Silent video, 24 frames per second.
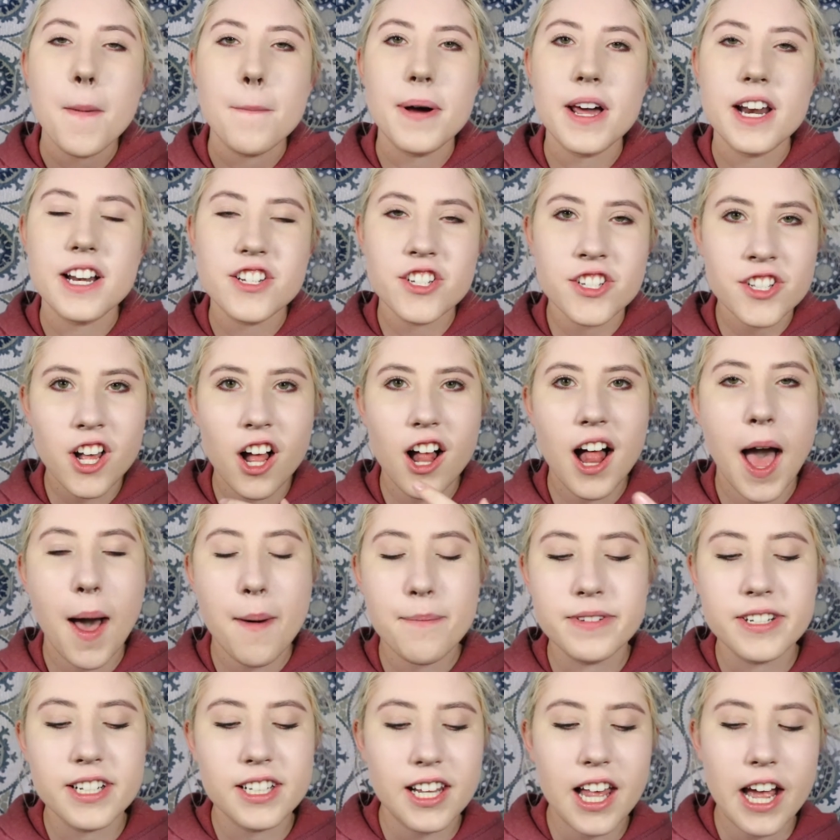but it just all
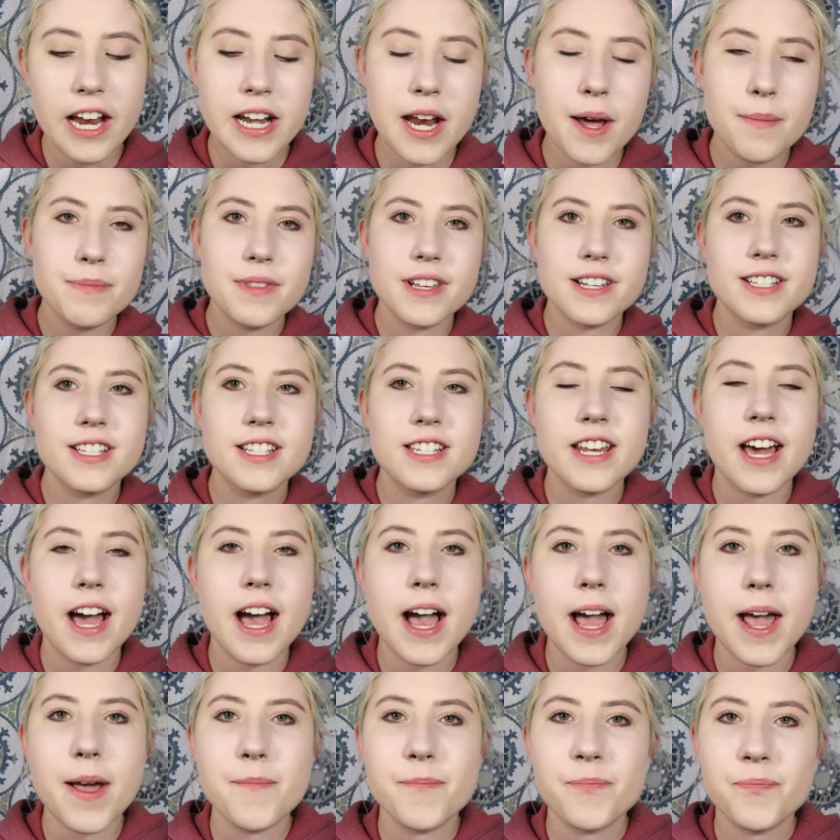happened to line up this
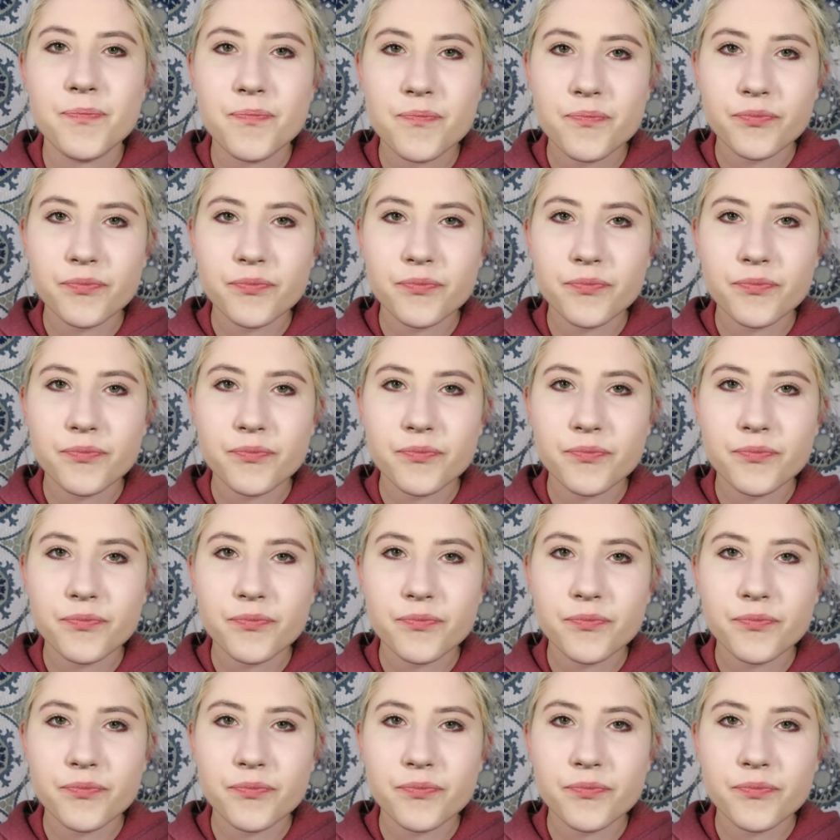time.